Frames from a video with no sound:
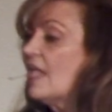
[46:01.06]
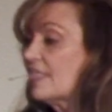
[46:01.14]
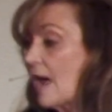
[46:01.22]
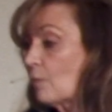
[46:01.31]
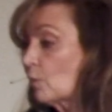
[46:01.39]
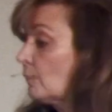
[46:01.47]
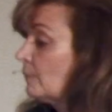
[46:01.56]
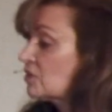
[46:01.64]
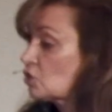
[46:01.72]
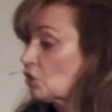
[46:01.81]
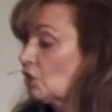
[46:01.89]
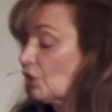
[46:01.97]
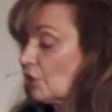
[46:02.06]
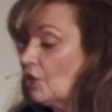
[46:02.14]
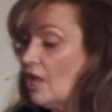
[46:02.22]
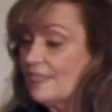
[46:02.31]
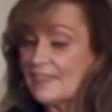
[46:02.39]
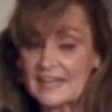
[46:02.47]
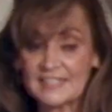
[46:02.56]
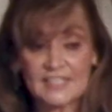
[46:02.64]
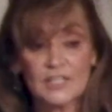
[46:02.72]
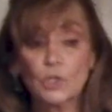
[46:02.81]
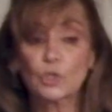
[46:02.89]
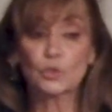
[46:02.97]
that were mature. They
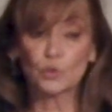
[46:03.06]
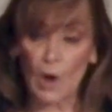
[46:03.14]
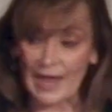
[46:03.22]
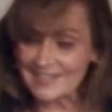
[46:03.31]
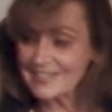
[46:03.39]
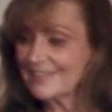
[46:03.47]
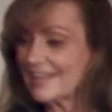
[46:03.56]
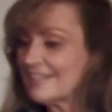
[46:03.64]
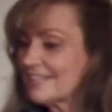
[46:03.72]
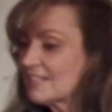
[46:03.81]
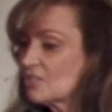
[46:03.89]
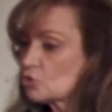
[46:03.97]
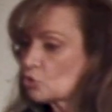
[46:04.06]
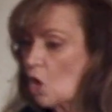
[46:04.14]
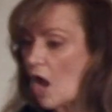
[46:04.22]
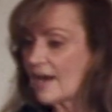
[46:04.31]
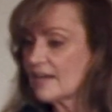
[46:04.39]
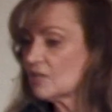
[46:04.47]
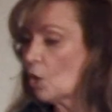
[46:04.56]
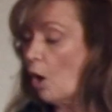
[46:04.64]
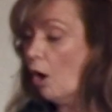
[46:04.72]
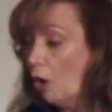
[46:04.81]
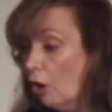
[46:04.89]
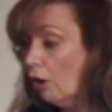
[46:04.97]
didn't grunt, they didn't try to,
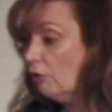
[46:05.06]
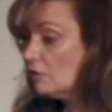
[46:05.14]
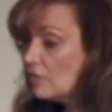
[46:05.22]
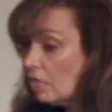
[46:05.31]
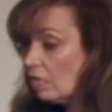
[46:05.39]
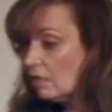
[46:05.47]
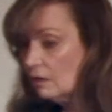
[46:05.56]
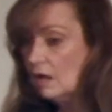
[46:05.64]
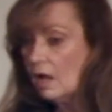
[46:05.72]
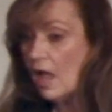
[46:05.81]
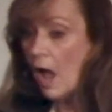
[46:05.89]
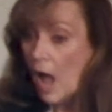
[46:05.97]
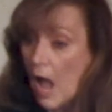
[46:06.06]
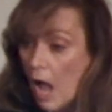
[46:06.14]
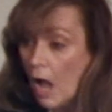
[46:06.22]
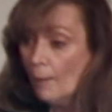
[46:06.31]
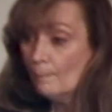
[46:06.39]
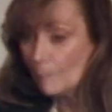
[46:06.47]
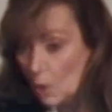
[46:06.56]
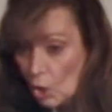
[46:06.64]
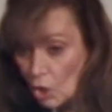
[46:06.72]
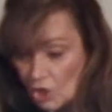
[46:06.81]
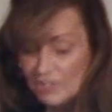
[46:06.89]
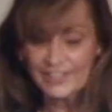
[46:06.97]
oh, mm, hammer.
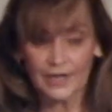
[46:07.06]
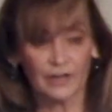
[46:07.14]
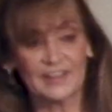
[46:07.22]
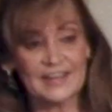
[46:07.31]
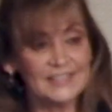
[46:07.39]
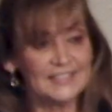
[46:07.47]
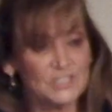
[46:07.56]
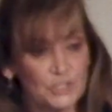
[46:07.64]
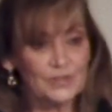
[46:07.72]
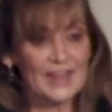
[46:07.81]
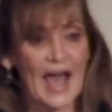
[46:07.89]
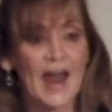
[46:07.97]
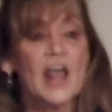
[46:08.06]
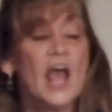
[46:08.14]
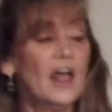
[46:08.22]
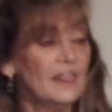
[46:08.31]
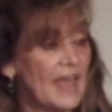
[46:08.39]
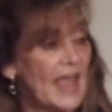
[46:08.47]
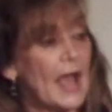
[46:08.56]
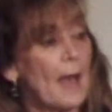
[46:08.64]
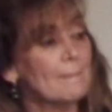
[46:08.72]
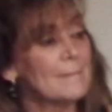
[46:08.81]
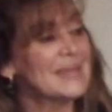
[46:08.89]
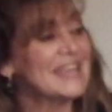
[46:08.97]
You know, they didn't do that. They
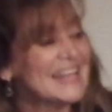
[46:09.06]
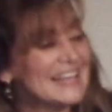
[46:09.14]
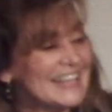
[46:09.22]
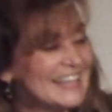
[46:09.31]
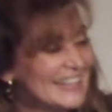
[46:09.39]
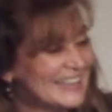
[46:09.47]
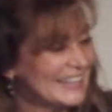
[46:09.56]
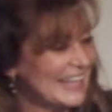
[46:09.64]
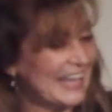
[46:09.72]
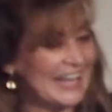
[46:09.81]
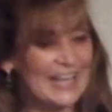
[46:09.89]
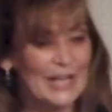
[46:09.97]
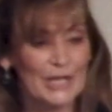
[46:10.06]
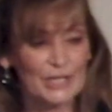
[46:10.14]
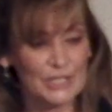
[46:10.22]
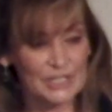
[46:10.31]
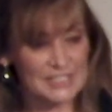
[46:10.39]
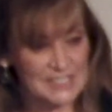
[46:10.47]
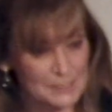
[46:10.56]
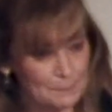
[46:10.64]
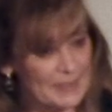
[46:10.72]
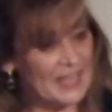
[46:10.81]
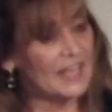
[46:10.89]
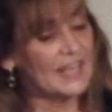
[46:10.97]
immediately could
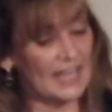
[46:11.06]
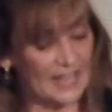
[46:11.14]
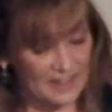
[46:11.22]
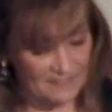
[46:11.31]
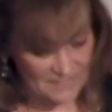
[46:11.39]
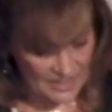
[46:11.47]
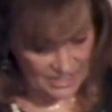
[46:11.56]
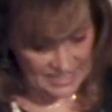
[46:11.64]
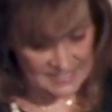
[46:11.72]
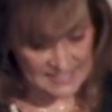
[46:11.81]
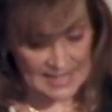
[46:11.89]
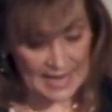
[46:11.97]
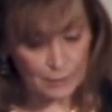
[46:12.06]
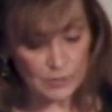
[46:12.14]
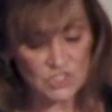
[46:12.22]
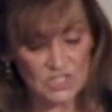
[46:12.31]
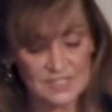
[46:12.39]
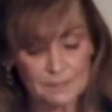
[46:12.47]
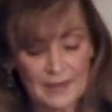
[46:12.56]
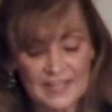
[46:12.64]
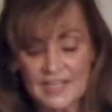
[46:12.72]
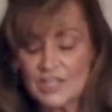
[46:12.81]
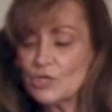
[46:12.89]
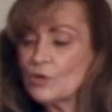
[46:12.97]
speak in the various languages. But
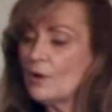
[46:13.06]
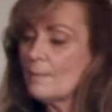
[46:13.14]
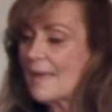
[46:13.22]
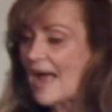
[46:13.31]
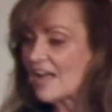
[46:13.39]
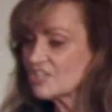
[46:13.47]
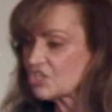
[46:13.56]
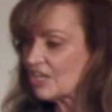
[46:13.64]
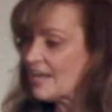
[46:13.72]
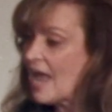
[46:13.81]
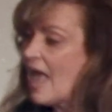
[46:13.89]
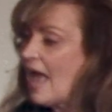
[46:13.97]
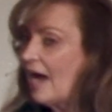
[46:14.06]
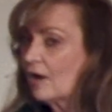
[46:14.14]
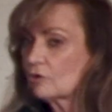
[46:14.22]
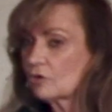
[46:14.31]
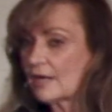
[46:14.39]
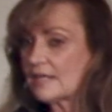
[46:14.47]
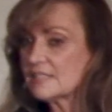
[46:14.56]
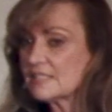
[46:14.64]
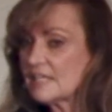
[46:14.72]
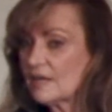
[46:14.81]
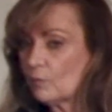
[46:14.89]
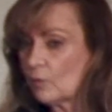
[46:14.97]
can you imagine how
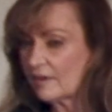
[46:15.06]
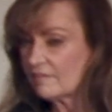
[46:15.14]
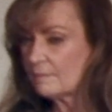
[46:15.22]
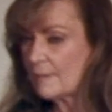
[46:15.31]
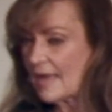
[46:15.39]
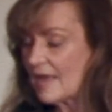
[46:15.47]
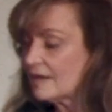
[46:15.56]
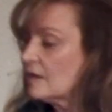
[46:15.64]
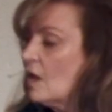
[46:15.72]
crazy it would have been